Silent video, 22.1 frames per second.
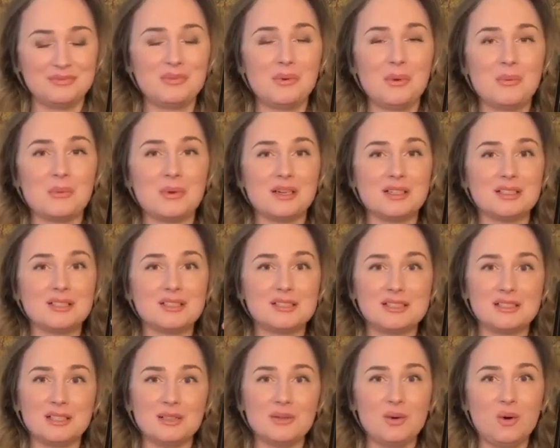We're gonna
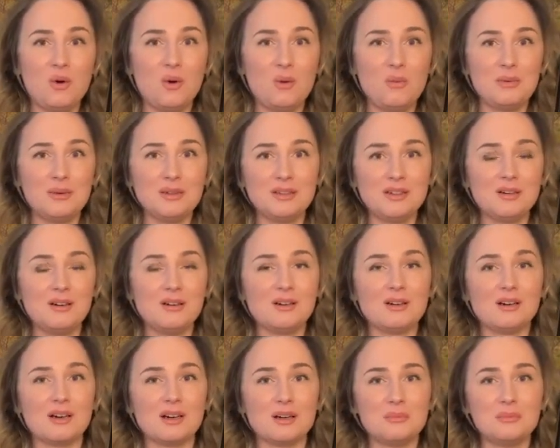still open the
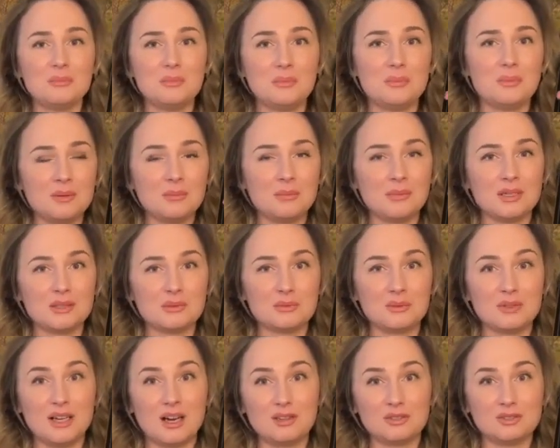arm, but
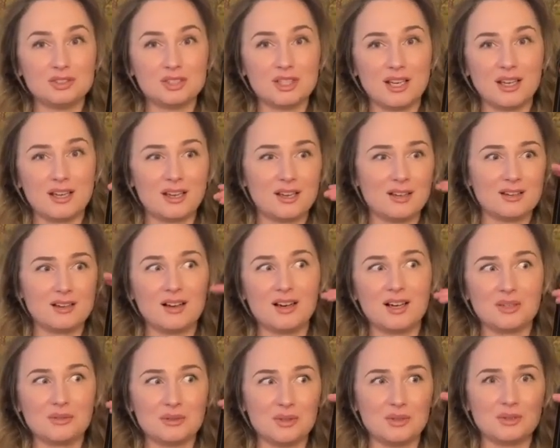without checking
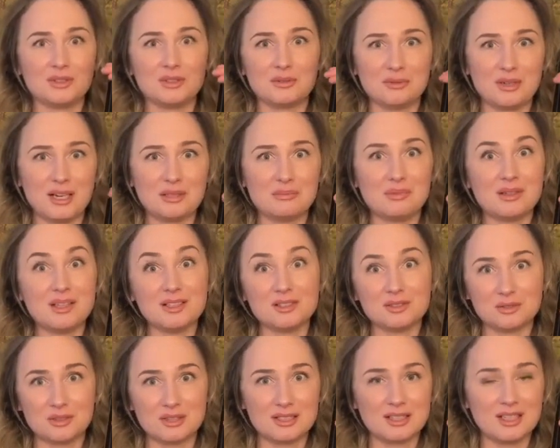are we on the right place
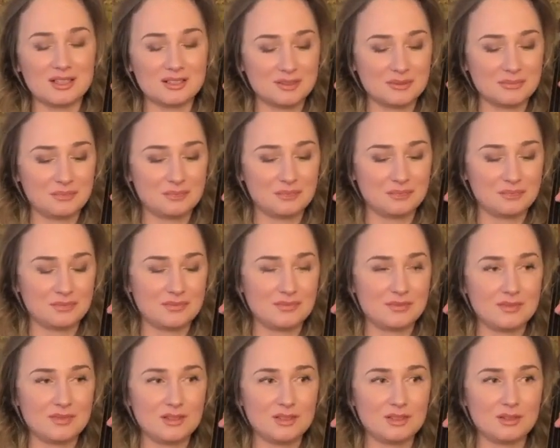or not.
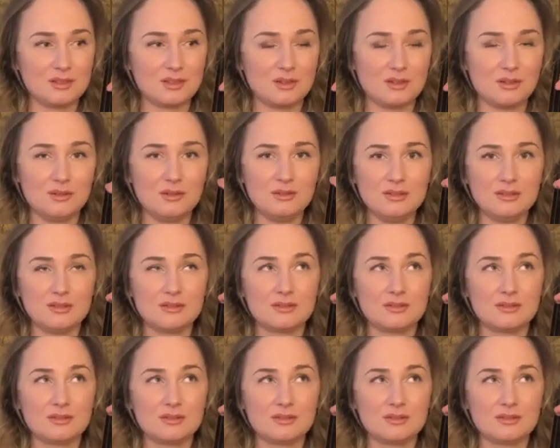So